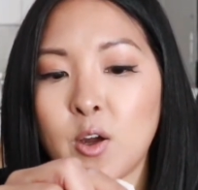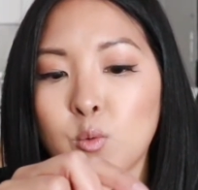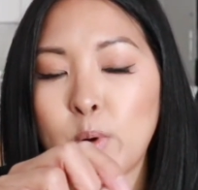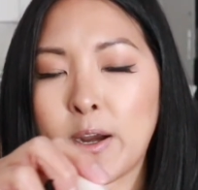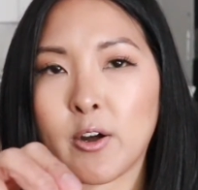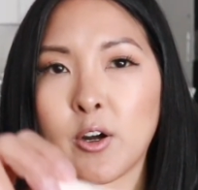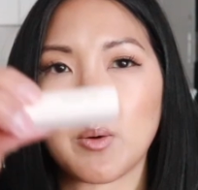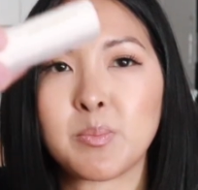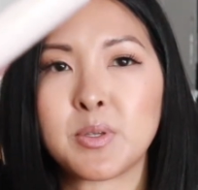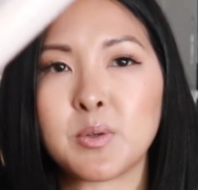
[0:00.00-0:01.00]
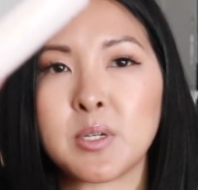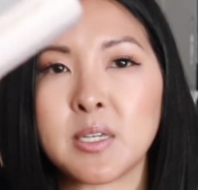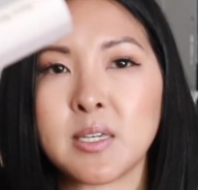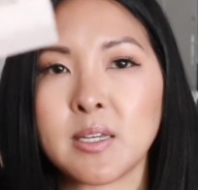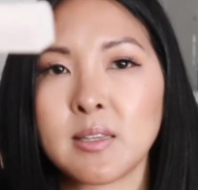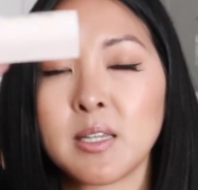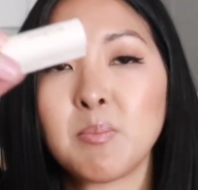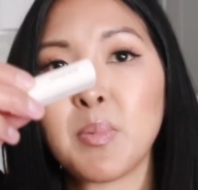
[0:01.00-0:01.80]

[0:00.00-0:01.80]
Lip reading: a Rare Beauty lip